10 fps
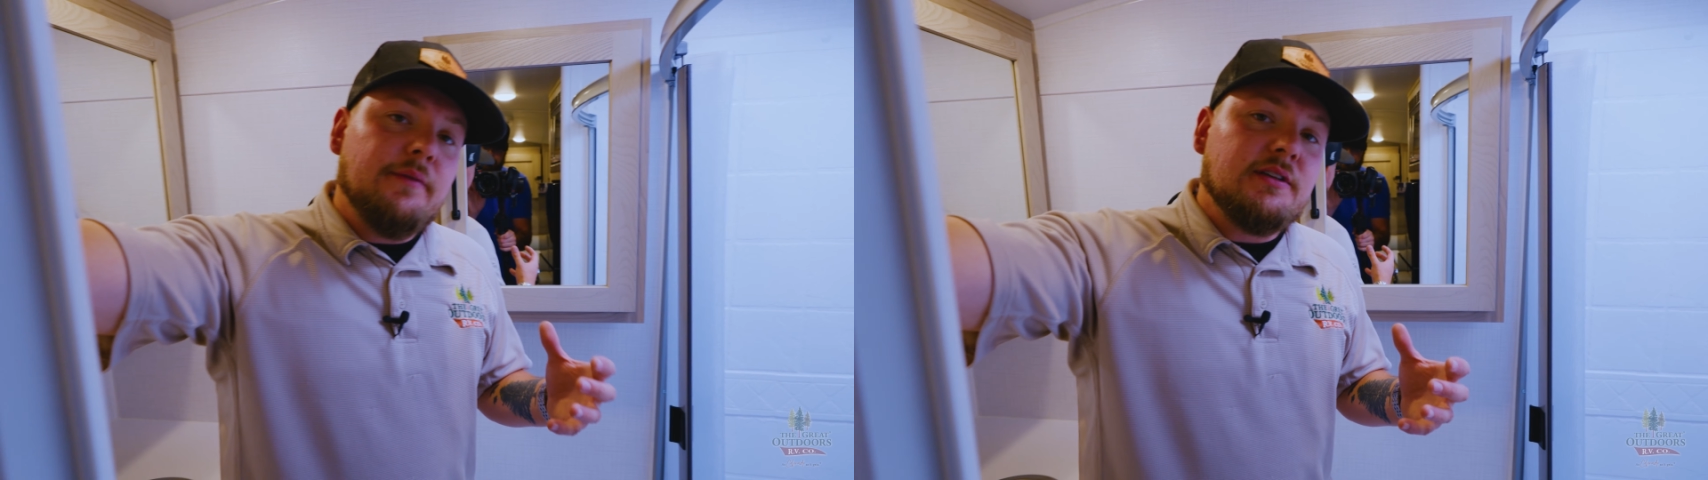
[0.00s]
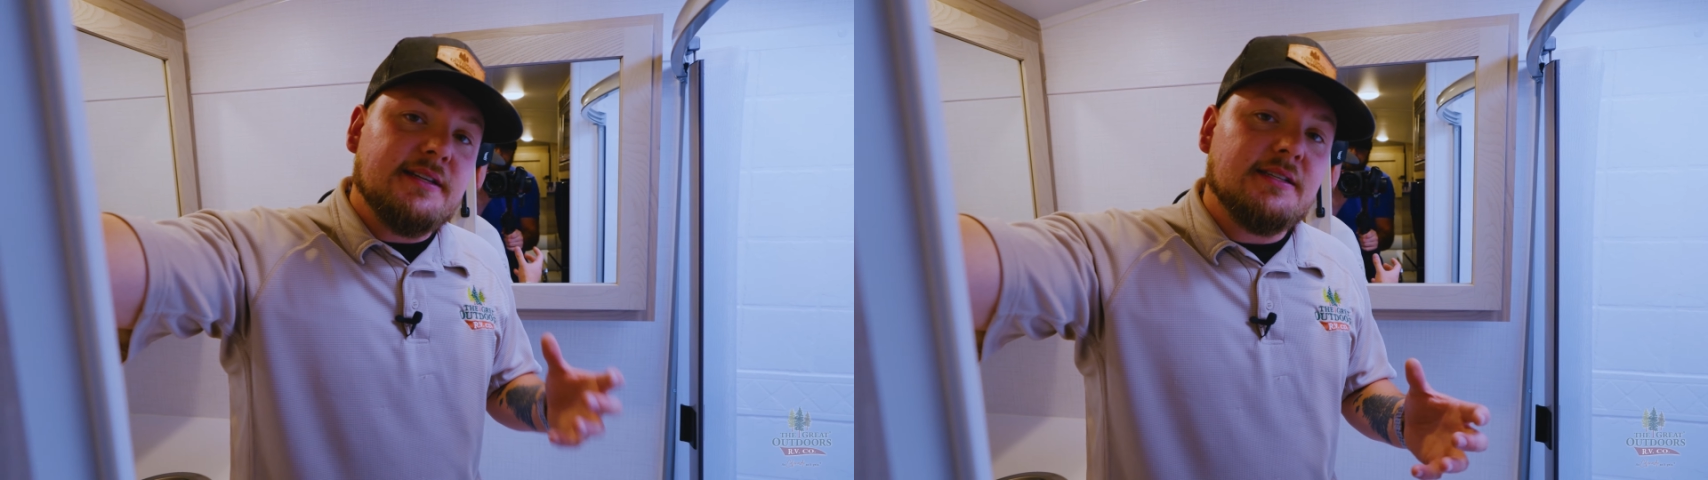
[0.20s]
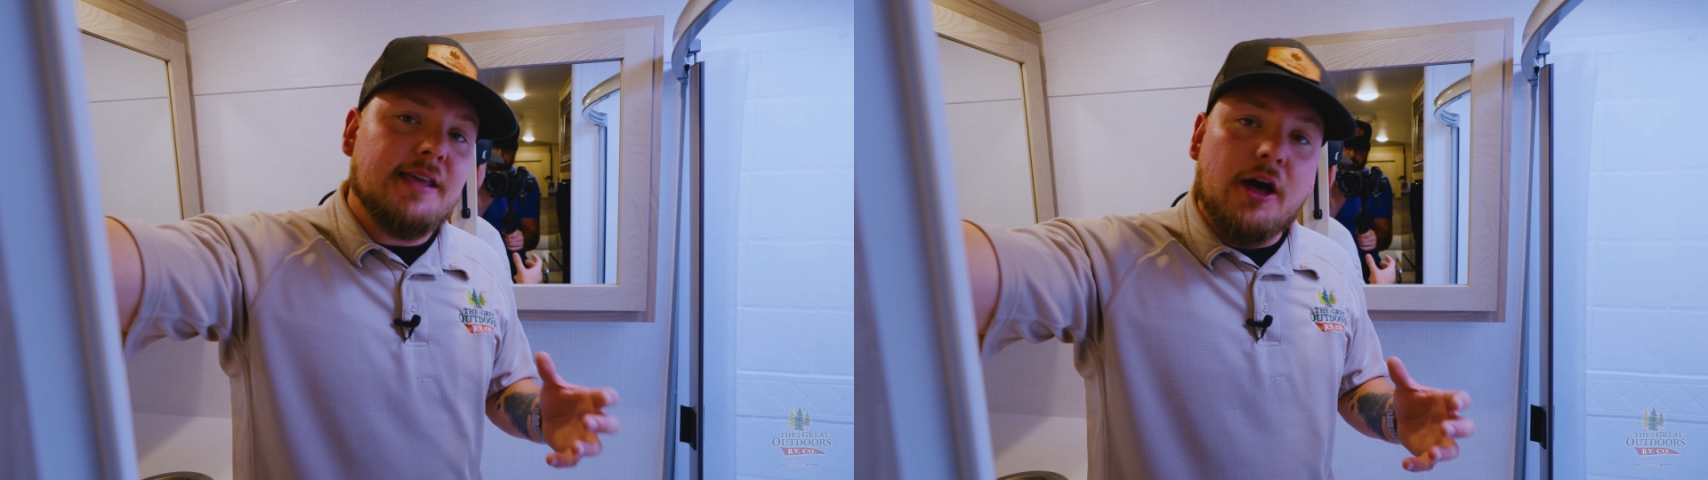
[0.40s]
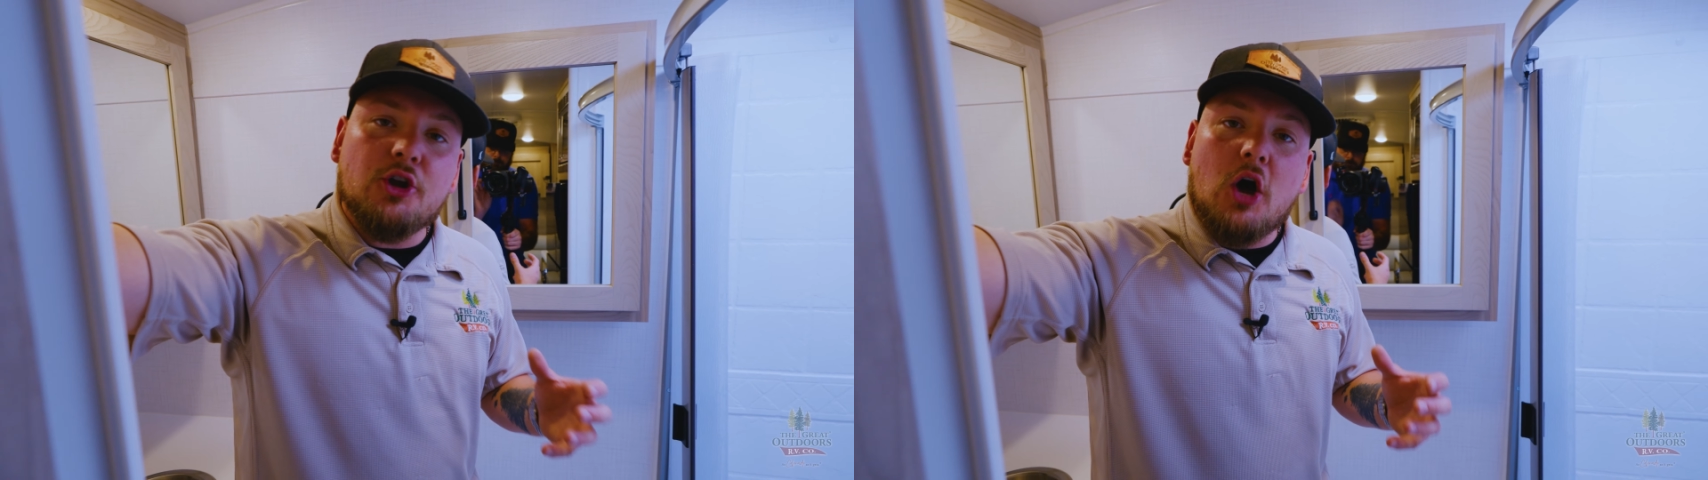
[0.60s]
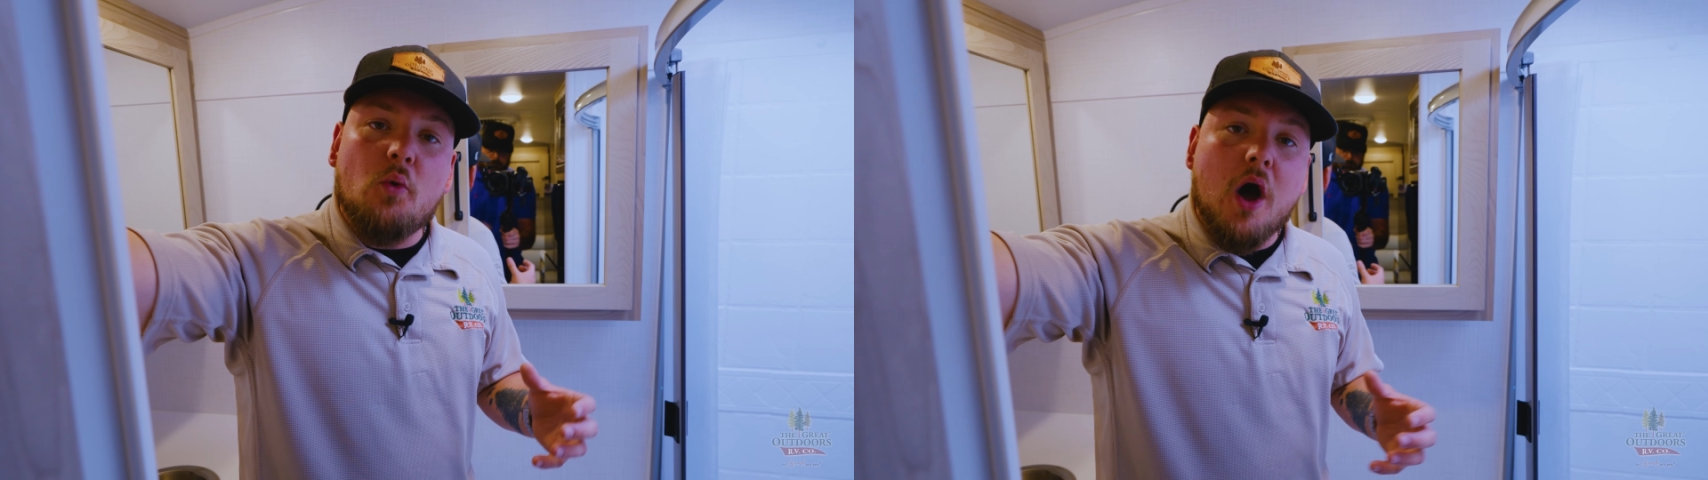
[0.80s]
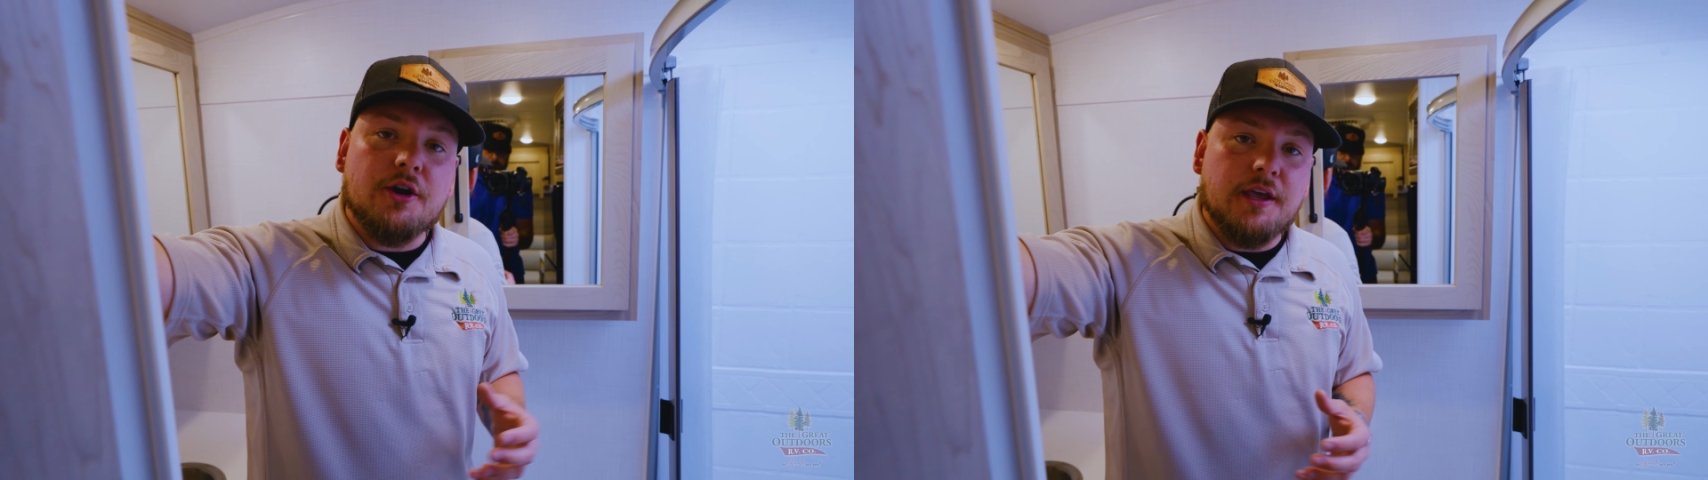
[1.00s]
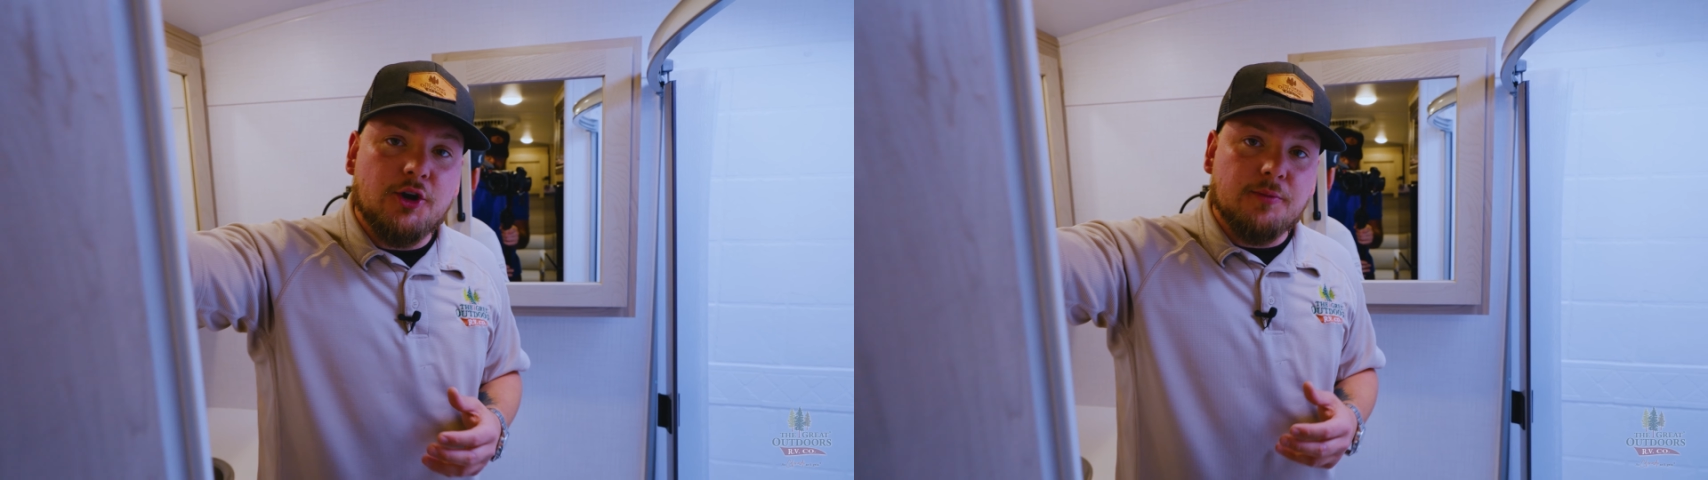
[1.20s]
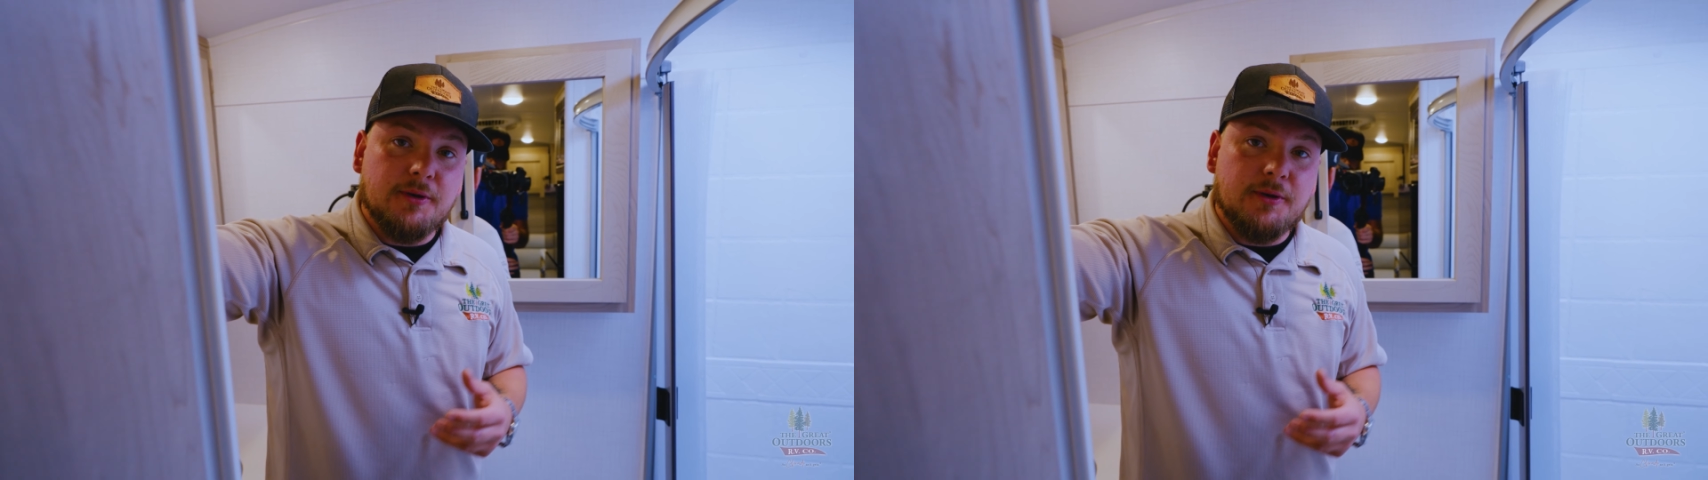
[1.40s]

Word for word: a 6-gallon hot water heater,